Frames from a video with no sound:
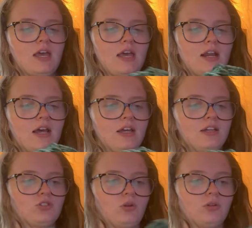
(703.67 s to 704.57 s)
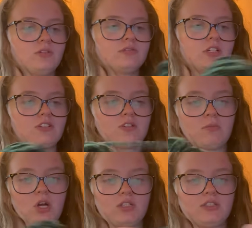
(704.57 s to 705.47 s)
and I totally forgot to
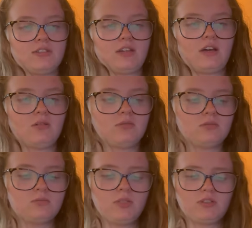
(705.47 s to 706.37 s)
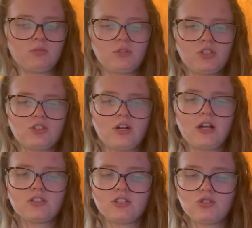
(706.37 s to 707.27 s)
mark these down because I'm pretty sure I
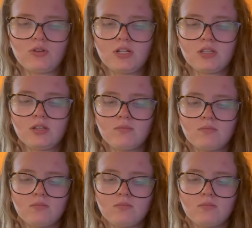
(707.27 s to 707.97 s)
actually traded them.